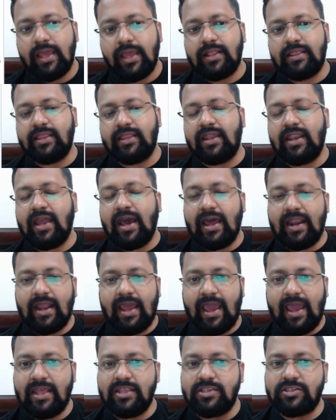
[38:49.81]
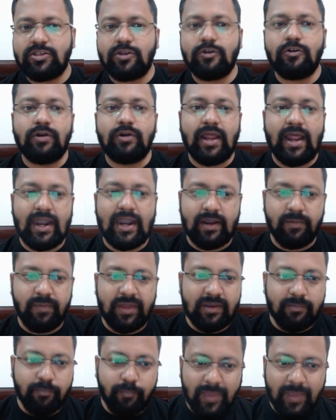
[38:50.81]
then our answer would have
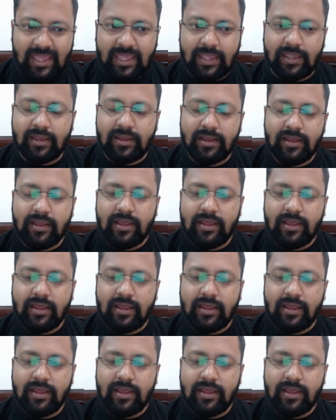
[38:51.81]
been B.